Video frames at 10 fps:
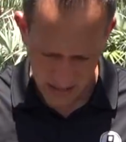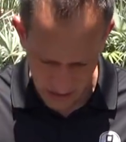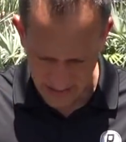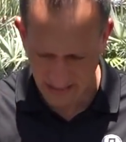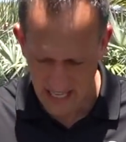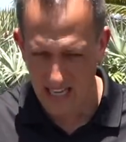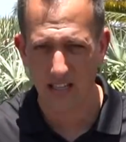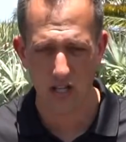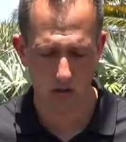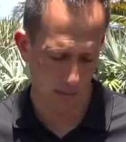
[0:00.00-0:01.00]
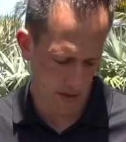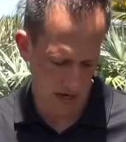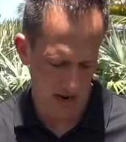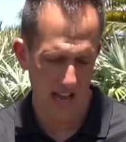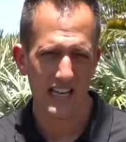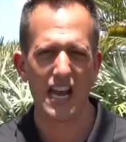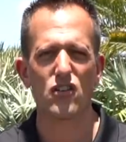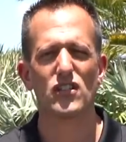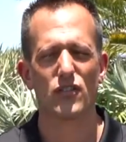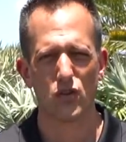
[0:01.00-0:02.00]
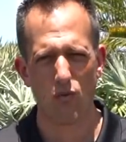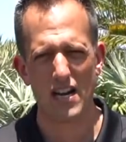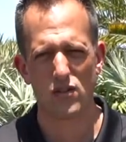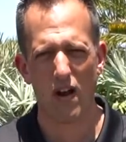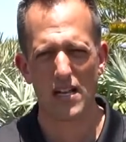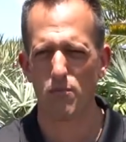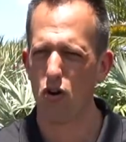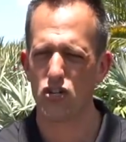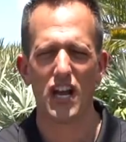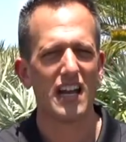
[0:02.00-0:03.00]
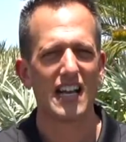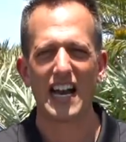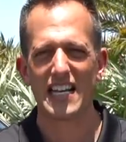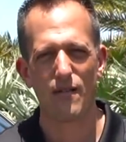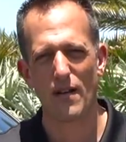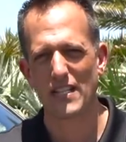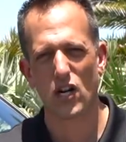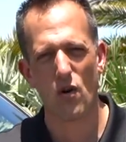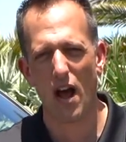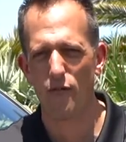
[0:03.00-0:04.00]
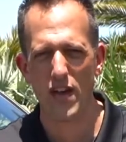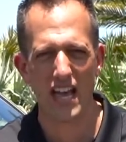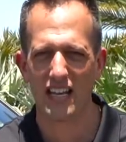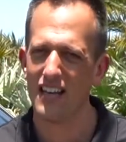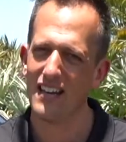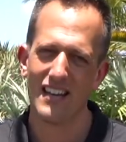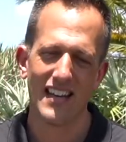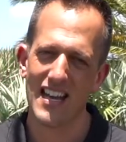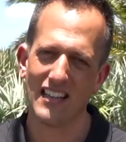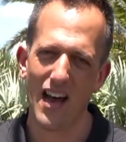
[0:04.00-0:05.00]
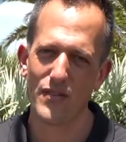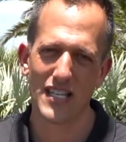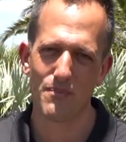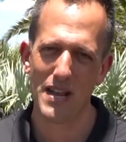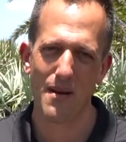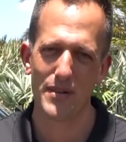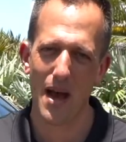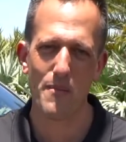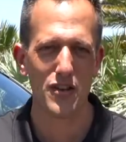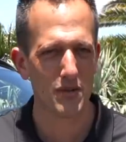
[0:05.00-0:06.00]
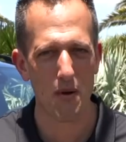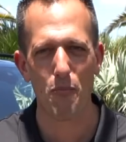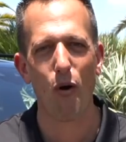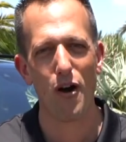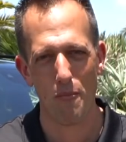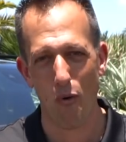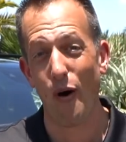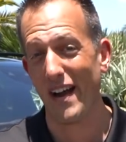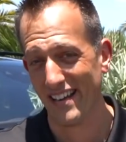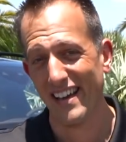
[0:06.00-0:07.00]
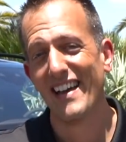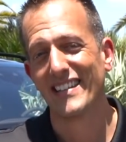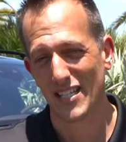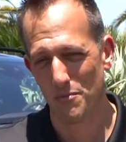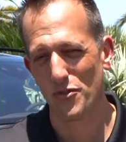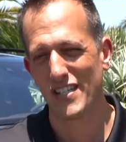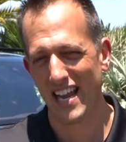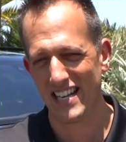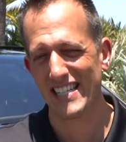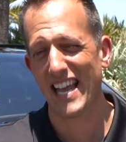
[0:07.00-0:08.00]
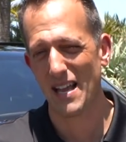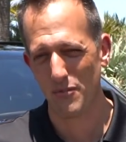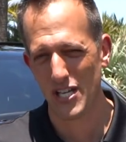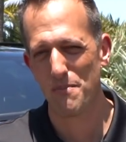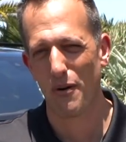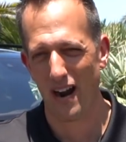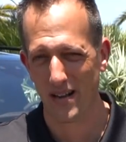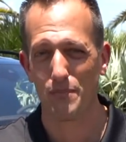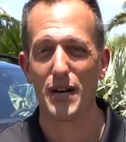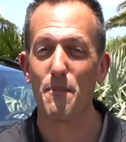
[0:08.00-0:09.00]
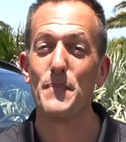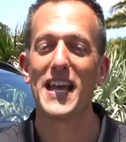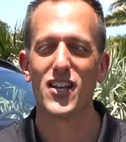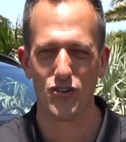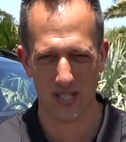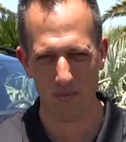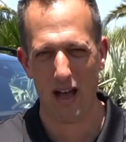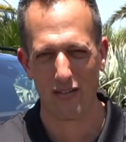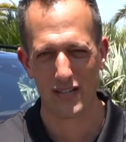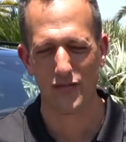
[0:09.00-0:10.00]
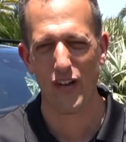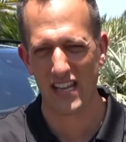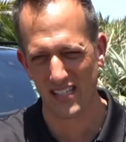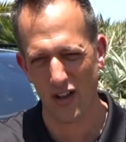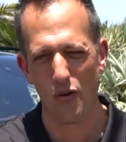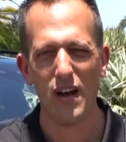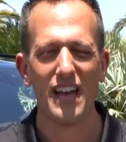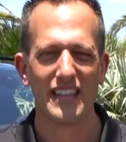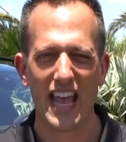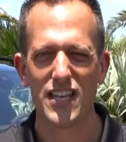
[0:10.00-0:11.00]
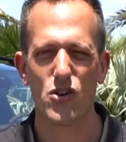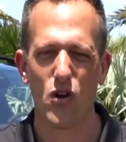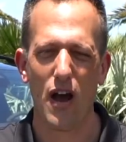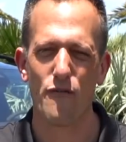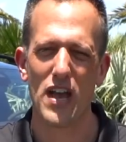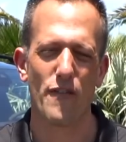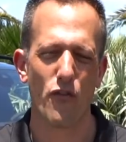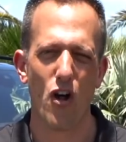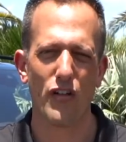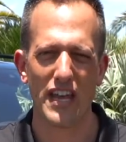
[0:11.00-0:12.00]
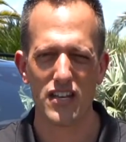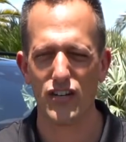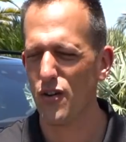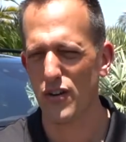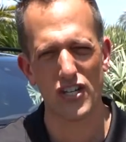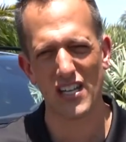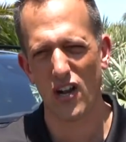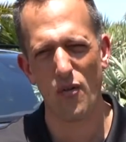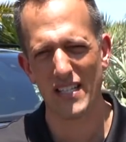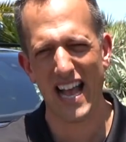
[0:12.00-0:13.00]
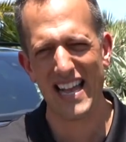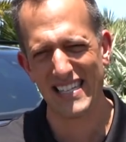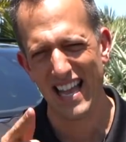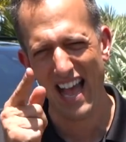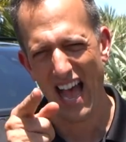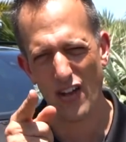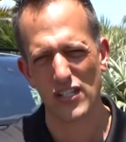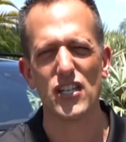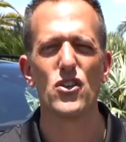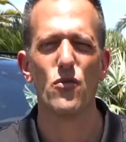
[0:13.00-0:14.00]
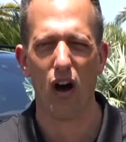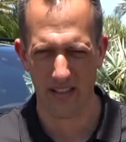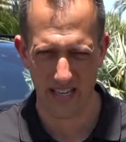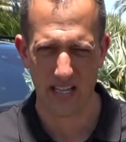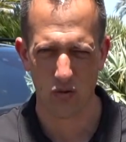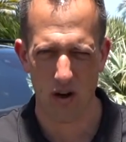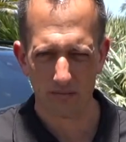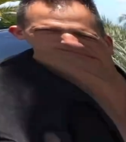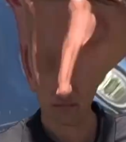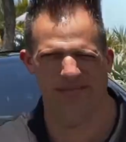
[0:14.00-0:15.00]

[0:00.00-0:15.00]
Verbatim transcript: click the link in the description, get yourself some Raiti's Rides merch. Got to give it up to Crown Vic. He loves his BMWs, but boy, oh boy, this Mercedes AMG product put a big, huge smile on his face. So thank you, Crown Vic, for all that you do. And just like always, guys, I'll see you on the next ride.